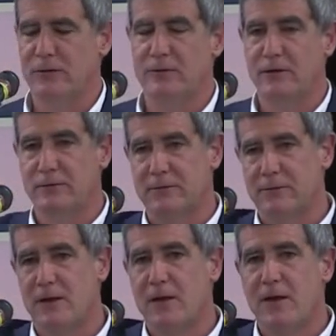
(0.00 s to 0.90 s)
He takes
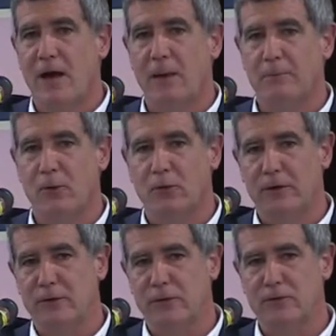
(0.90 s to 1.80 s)
the hot poker
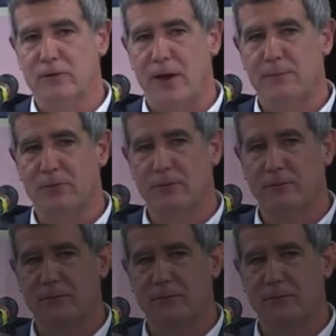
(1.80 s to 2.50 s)
and he inscribes a